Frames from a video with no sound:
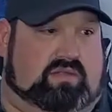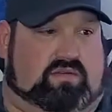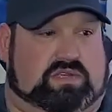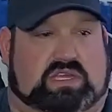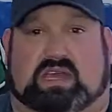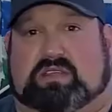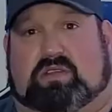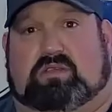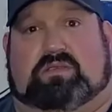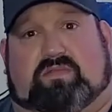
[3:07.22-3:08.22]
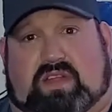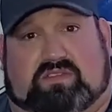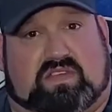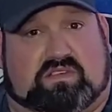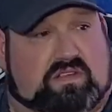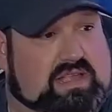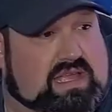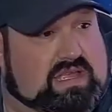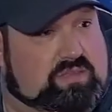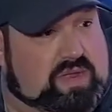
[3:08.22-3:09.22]
of course, you guys already know what the vinyl sticker looks
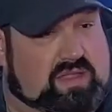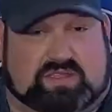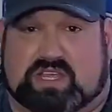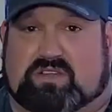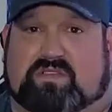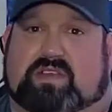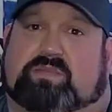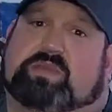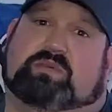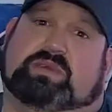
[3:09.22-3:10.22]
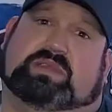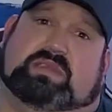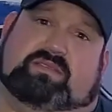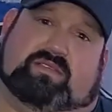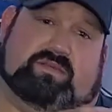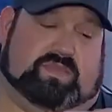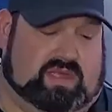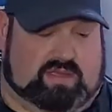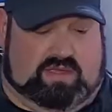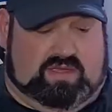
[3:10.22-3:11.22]
like. It's been on the channel for a little bit, and so
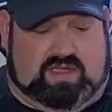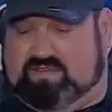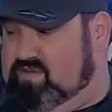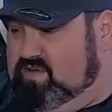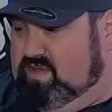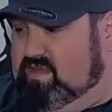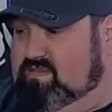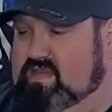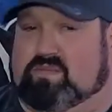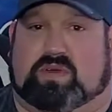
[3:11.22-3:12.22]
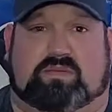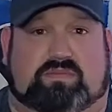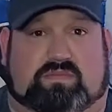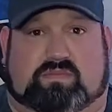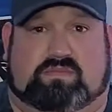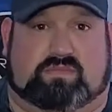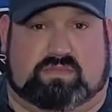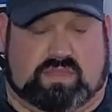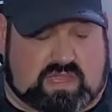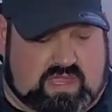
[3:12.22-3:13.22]
you guys already know what it looks like. But
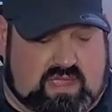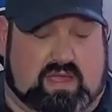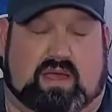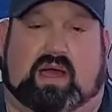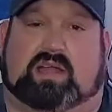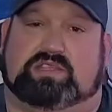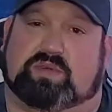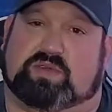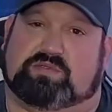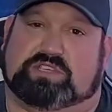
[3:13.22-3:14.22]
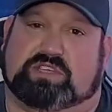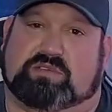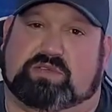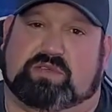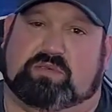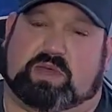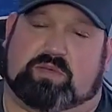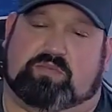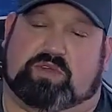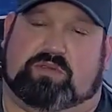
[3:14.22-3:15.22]
I just want to share that with you. I'm
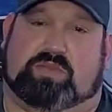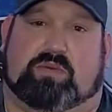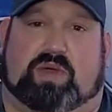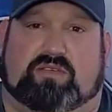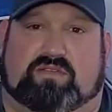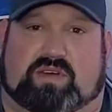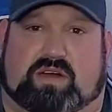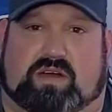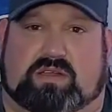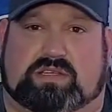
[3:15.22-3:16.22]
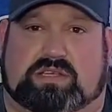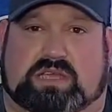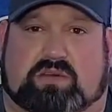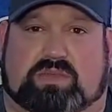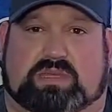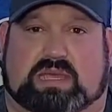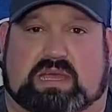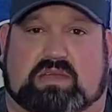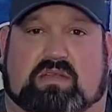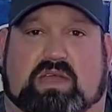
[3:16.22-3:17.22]
kind of proud of my wife. She's helped
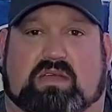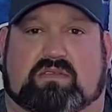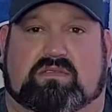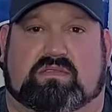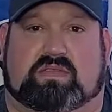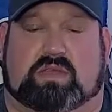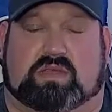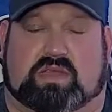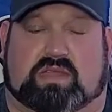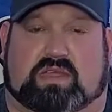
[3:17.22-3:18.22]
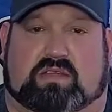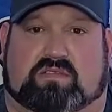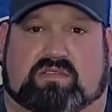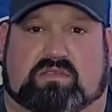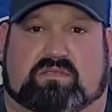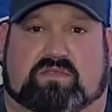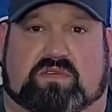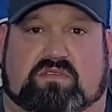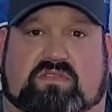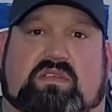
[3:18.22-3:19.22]
design all that and get that all set up
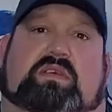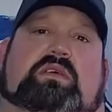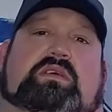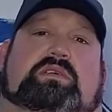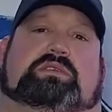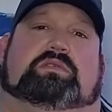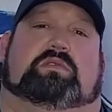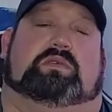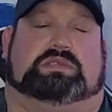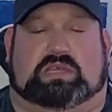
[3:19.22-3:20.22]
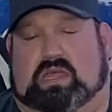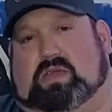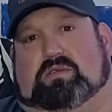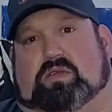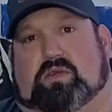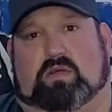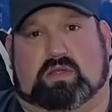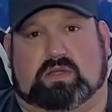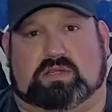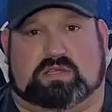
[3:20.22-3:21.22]
for us. So I want to say thank you to her.
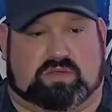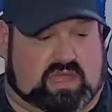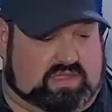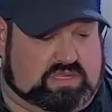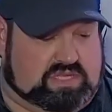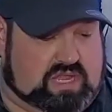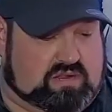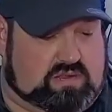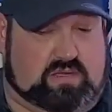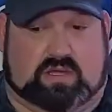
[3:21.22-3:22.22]
Without this channel,